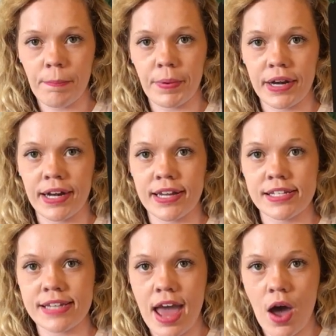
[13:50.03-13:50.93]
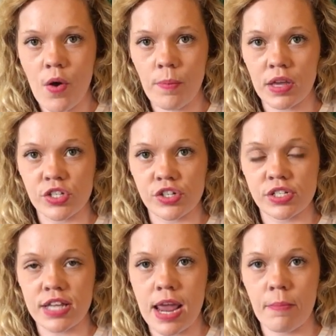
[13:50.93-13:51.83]
but it is now, because you're
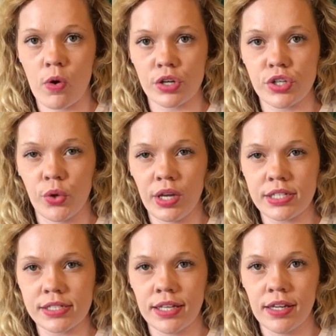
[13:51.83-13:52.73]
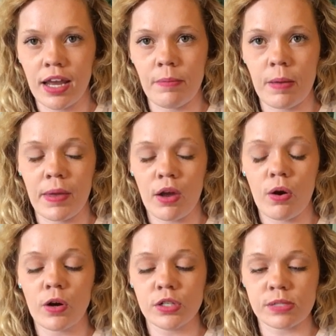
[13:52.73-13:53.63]
seeing more to it, and maybe it
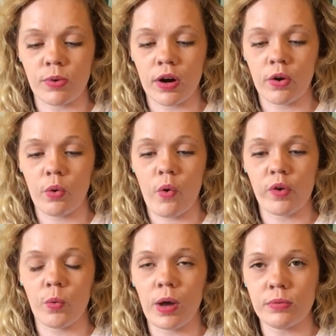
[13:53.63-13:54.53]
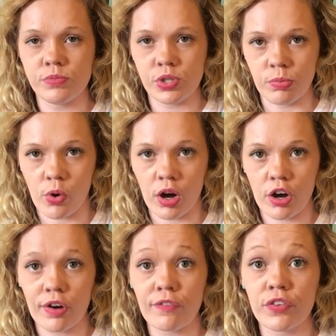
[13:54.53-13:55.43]
hurts more, or overwhelms you more,
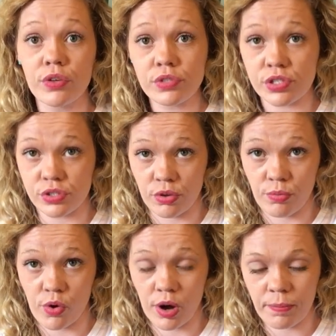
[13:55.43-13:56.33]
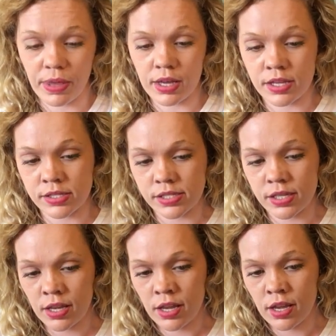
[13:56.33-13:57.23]
it confuses you more, because
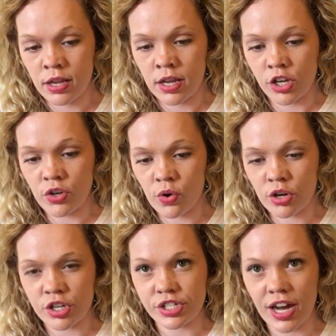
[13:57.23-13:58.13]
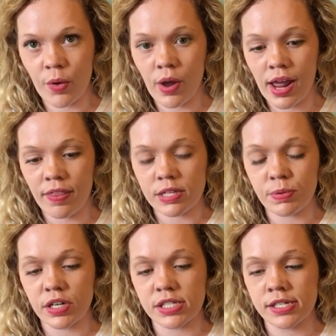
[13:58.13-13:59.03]
you don't understand why this
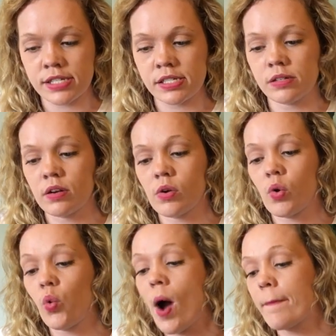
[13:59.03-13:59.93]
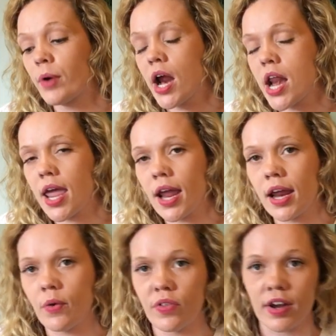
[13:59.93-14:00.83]
person isn't
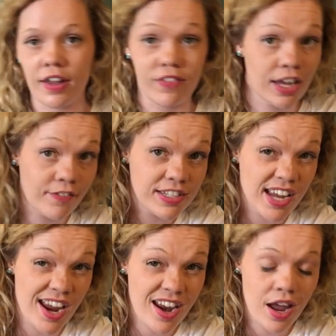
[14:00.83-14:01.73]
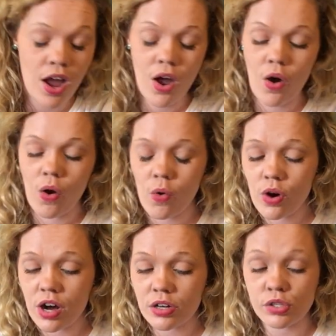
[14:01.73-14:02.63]
cooperating with an even give and take,
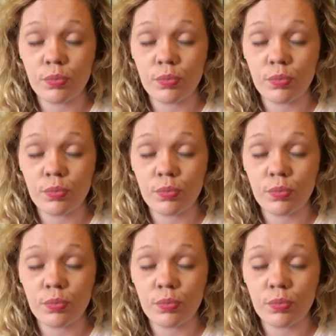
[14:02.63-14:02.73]
or